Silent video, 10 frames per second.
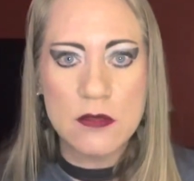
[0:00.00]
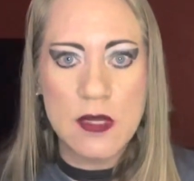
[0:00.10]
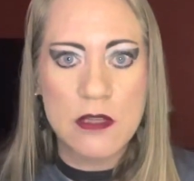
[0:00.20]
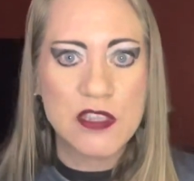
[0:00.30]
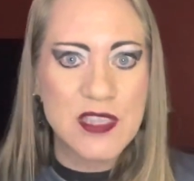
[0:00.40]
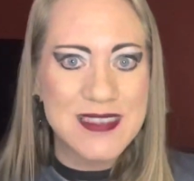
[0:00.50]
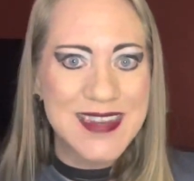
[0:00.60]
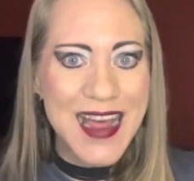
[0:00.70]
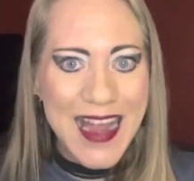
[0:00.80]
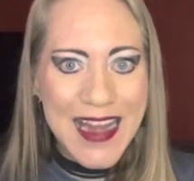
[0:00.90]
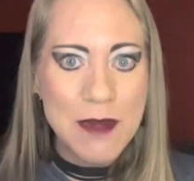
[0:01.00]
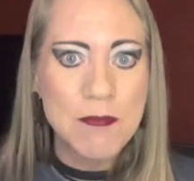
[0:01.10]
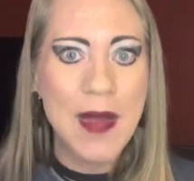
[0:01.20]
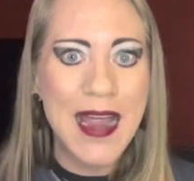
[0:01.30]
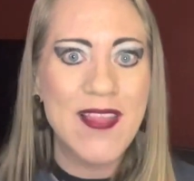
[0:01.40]
that are designed
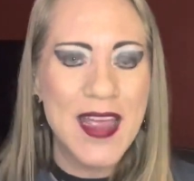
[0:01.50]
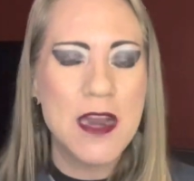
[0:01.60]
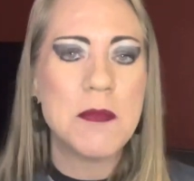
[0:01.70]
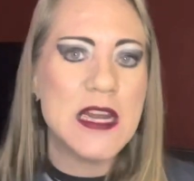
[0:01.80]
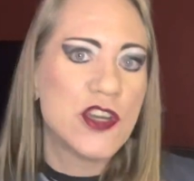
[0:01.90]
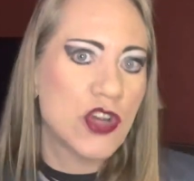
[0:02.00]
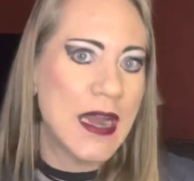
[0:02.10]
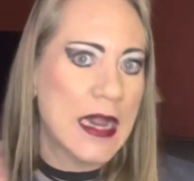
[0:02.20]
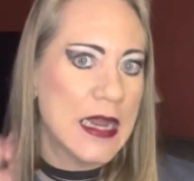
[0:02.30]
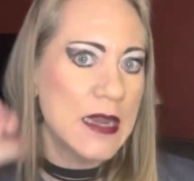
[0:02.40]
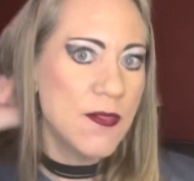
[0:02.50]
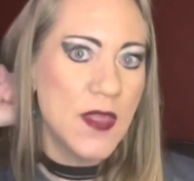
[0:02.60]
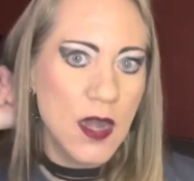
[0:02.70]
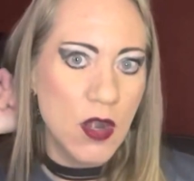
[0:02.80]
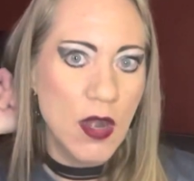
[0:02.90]
by the enemy to try to get in
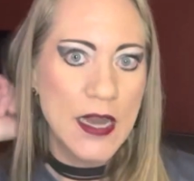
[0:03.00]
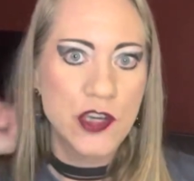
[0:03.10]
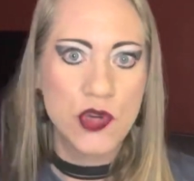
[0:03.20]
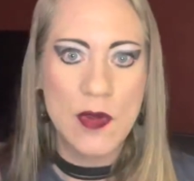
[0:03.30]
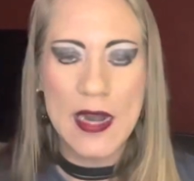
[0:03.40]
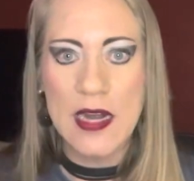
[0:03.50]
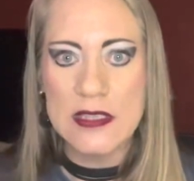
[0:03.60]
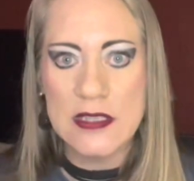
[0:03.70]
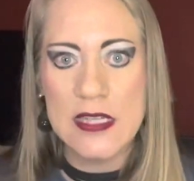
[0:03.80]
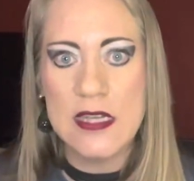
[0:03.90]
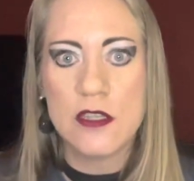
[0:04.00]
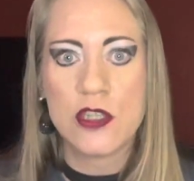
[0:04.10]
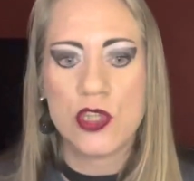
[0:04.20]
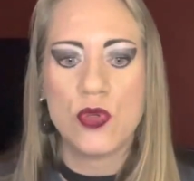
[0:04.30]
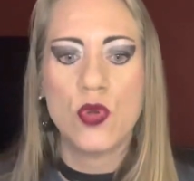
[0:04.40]
there and trick us
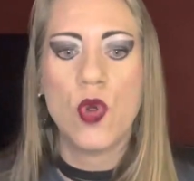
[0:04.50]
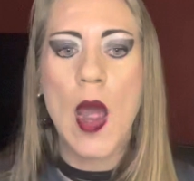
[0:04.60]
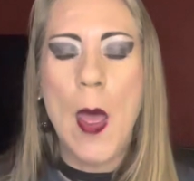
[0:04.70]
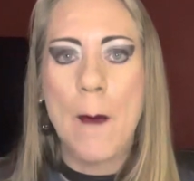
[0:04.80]
into